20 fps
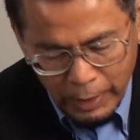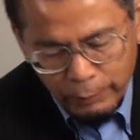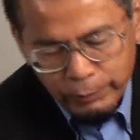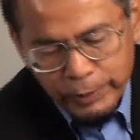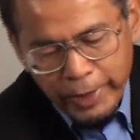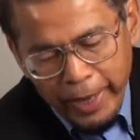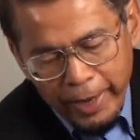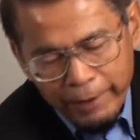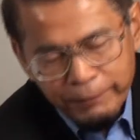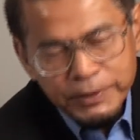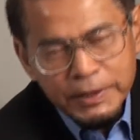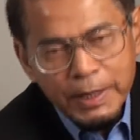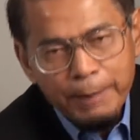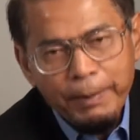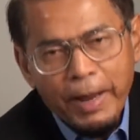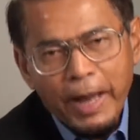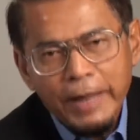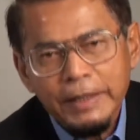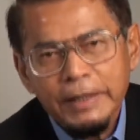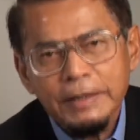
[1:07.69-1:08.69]
we have
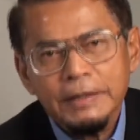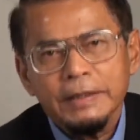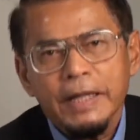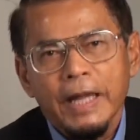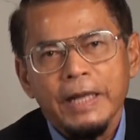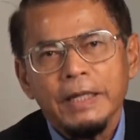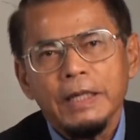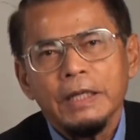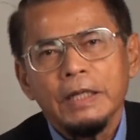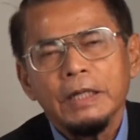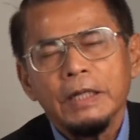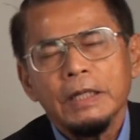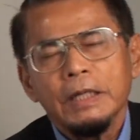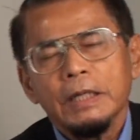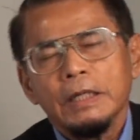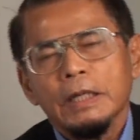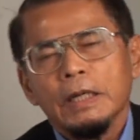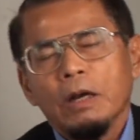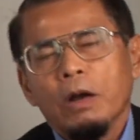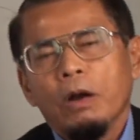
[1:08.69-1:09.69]
some understanding
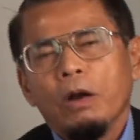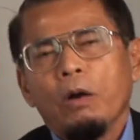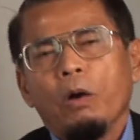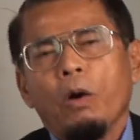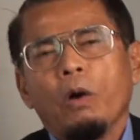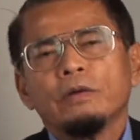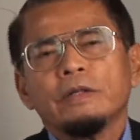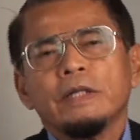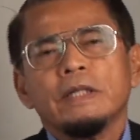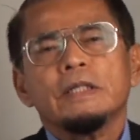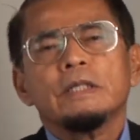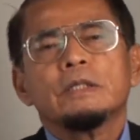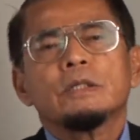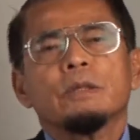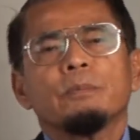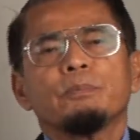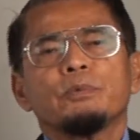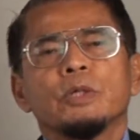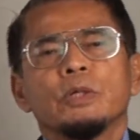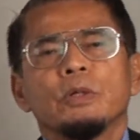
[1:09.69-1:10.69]
or the
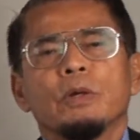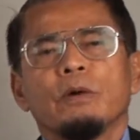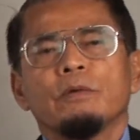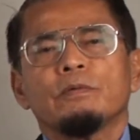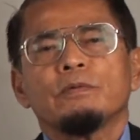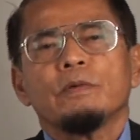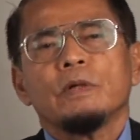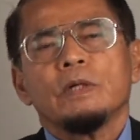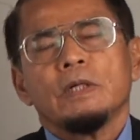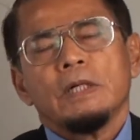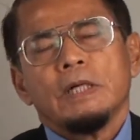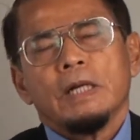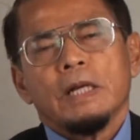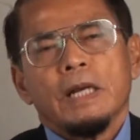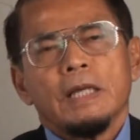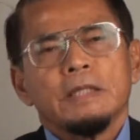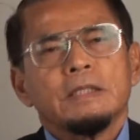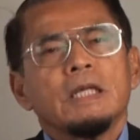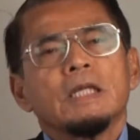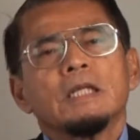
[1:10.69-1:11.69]
description of
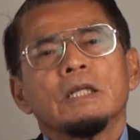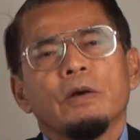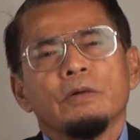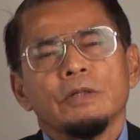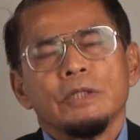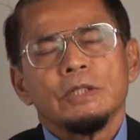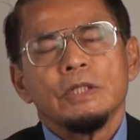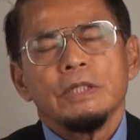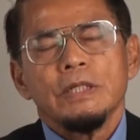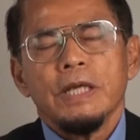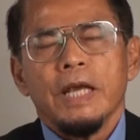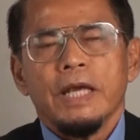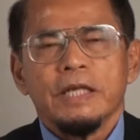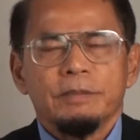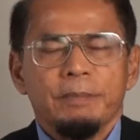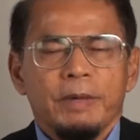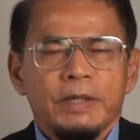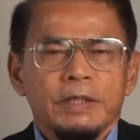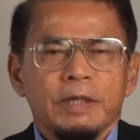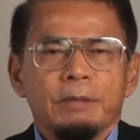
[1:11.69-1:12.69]
classical conditioning
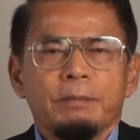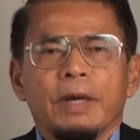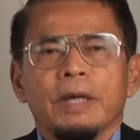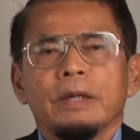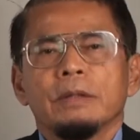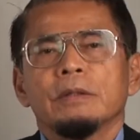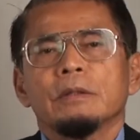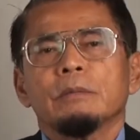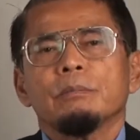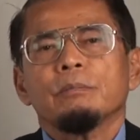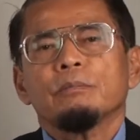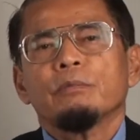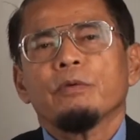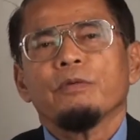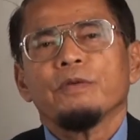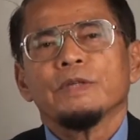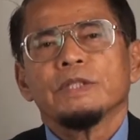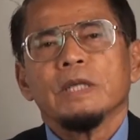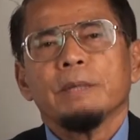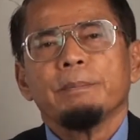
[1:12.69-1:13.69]
as mentioned by
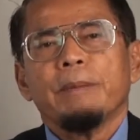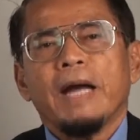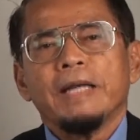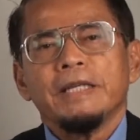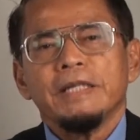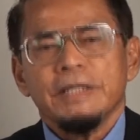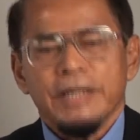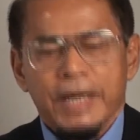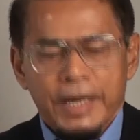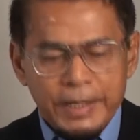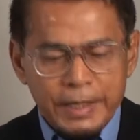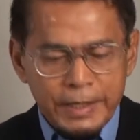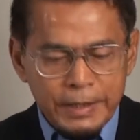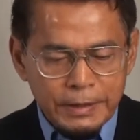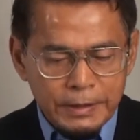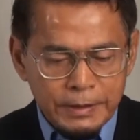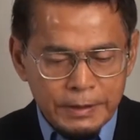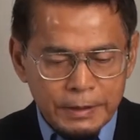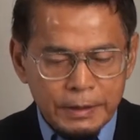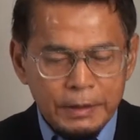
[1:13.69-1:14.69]
Professor Mahdi
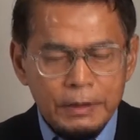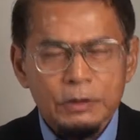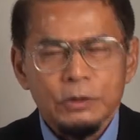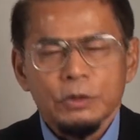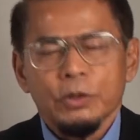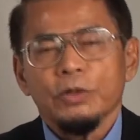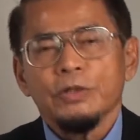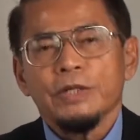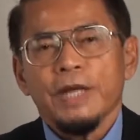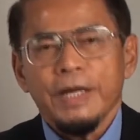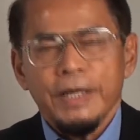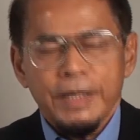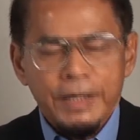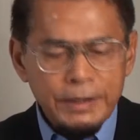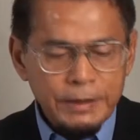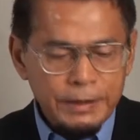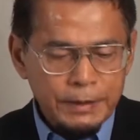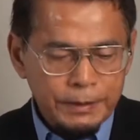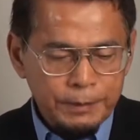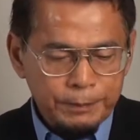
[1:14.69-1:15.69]
Jenkins, John
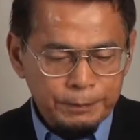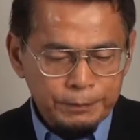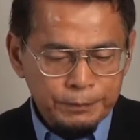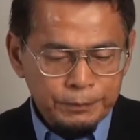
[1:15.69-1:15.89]
Jenkins.